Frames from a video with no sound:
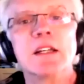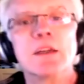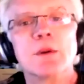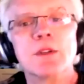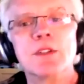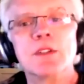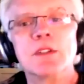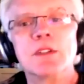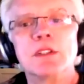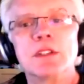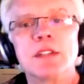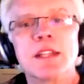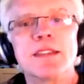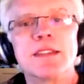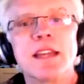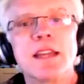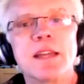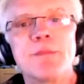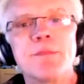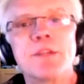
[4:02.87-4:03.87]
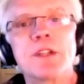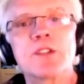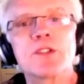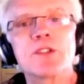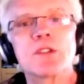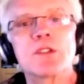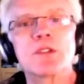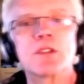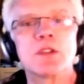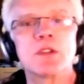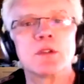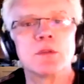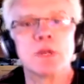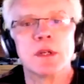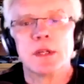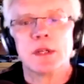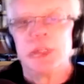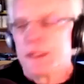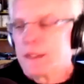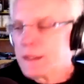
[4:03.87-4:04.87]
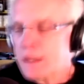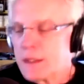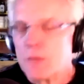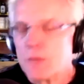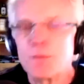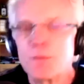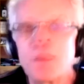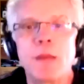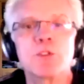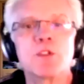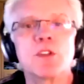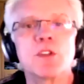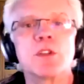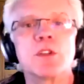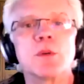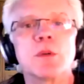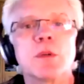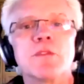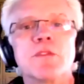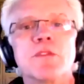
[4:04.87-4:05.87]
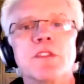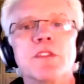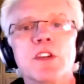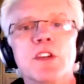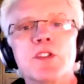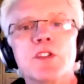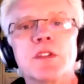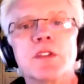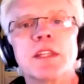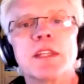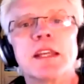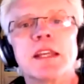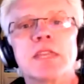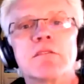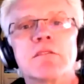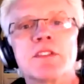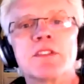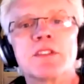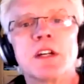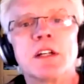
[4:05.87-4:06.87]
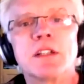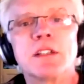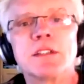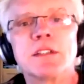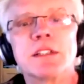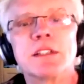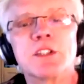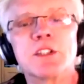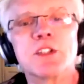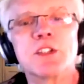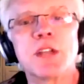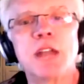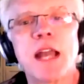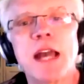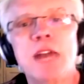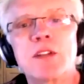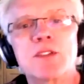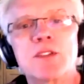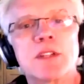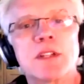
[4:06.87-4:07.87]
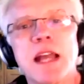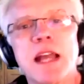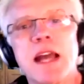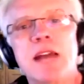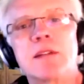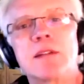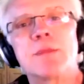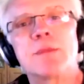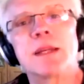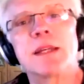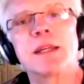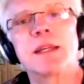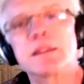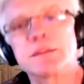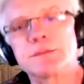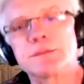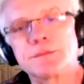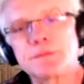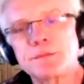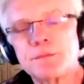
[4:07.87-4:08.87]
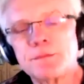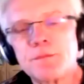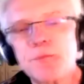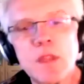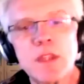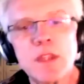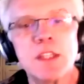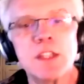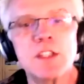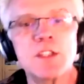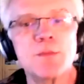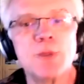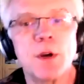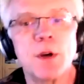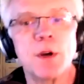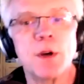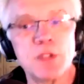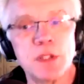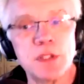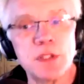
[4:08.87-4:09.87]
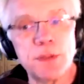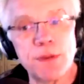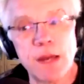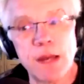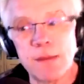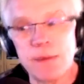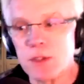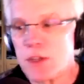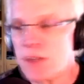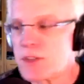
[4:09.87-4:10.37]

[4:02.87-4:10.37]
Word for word: When you looked at that picture, you, you I'm sure you envisioned the end result and the shadows and how to make the exposure. And you probably